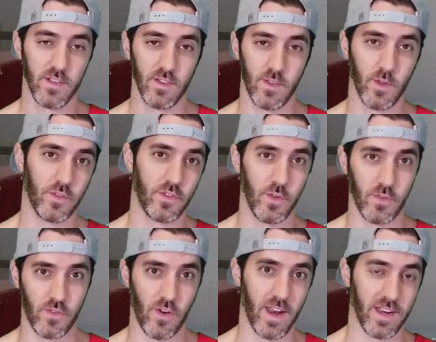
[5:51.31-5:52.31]
those two
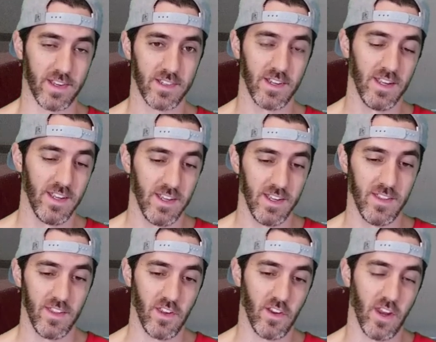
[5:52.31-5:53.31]
strikes. And
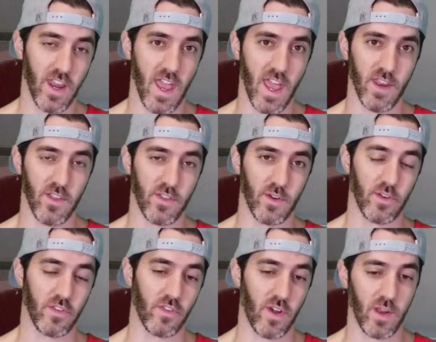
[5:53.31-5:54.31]
then you're gonna add a third
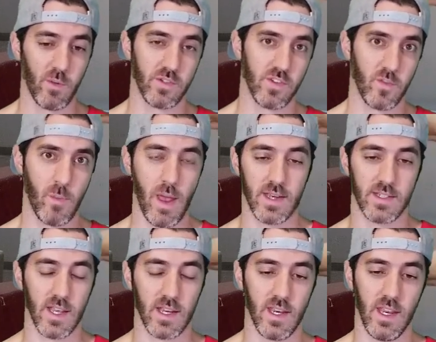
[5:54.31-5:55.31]
strike, which is bad
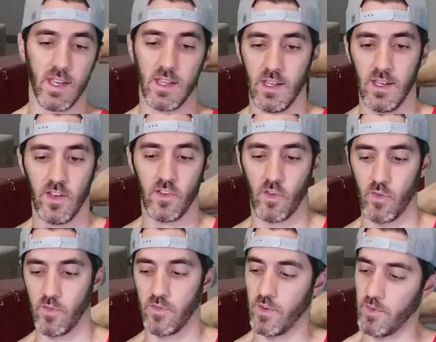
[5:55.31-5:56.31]
technique. So
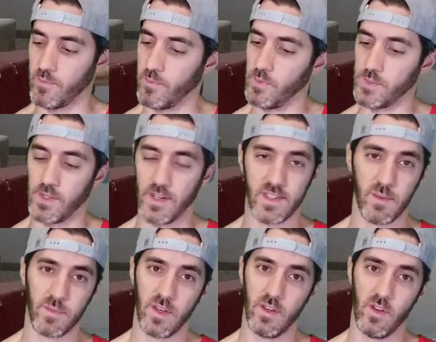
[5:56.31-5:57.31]
if you're learning
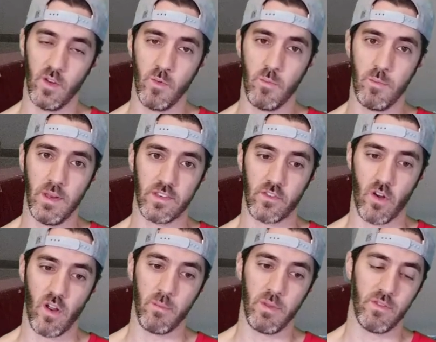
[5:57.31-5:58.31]
something new, be
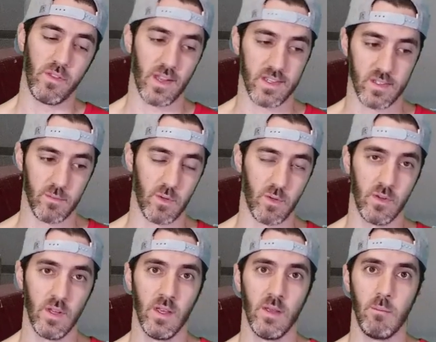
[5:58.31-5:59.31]
strong, be
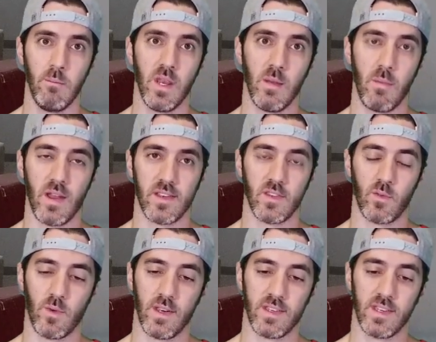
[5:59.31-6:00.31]
flexible, minimize the
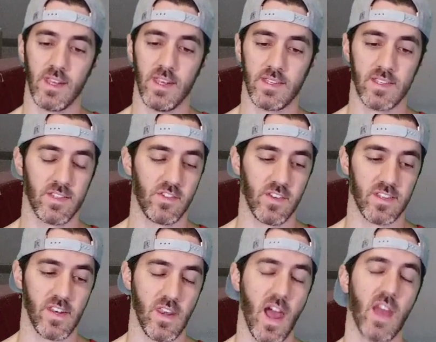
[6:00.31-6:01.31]
risk. It's just
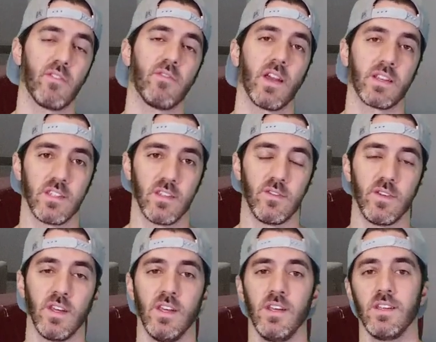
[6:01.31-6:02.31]
not effective
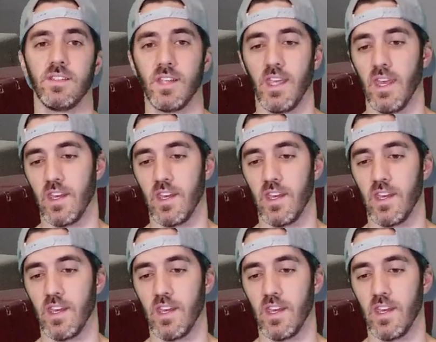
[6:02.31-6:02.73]
to get